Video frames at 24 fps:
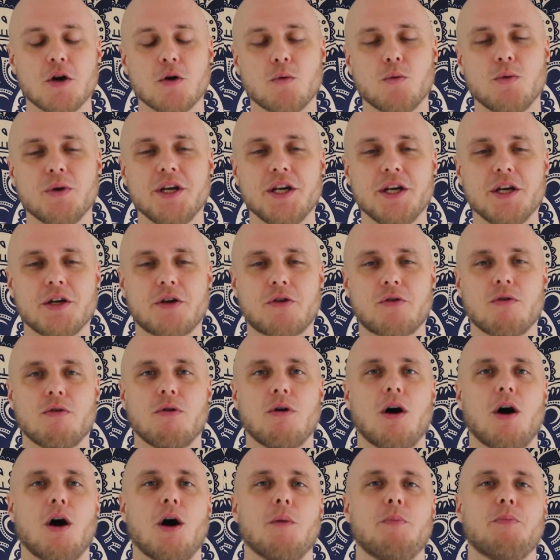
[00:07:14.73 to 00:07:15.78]
We grew
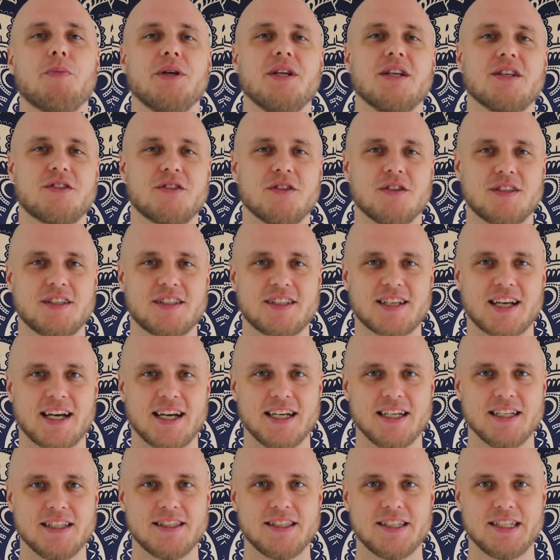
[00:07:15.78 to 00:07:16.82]
up in a
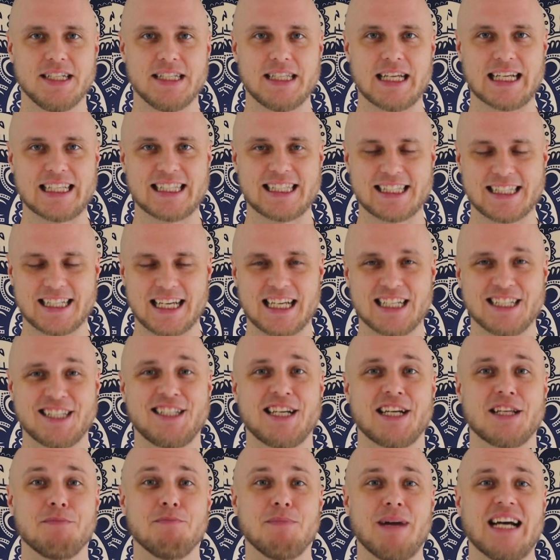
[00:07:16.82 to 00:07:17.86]
society that says
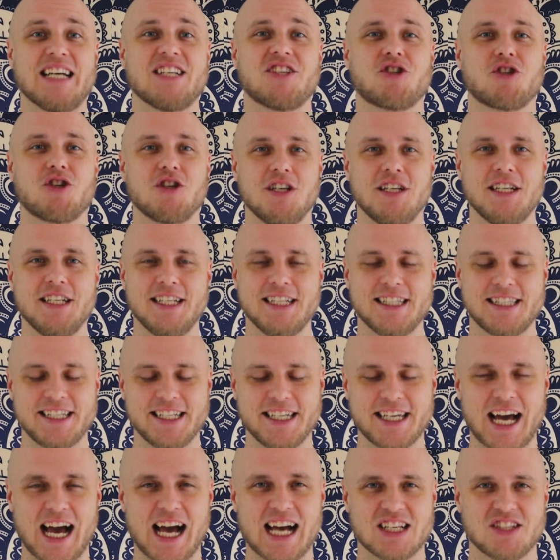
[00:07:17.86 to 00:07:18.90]
that
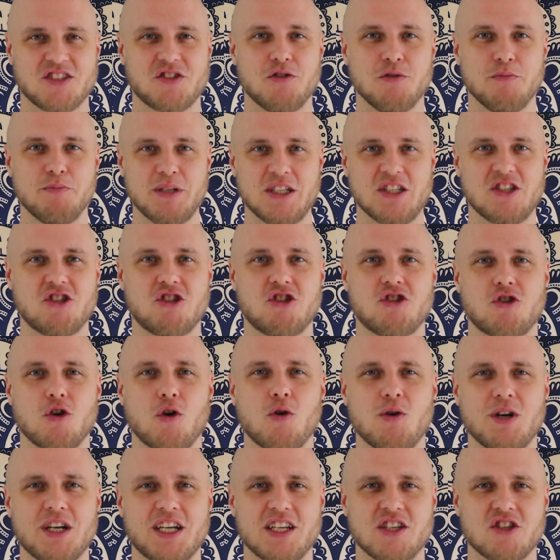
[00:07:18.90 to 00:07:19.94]
masculinity has to be
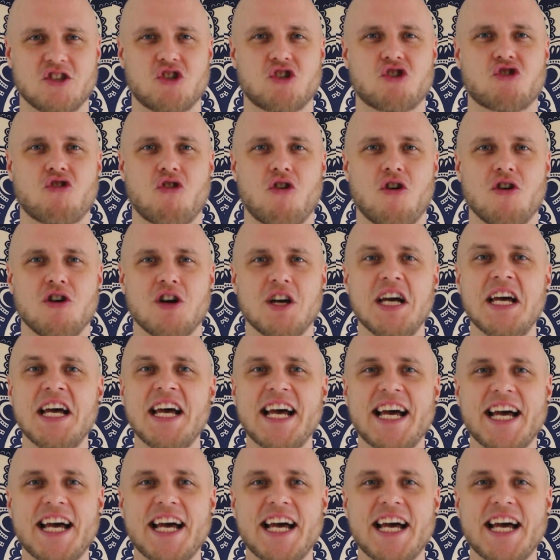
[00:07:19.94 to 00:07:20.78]
stoic and strong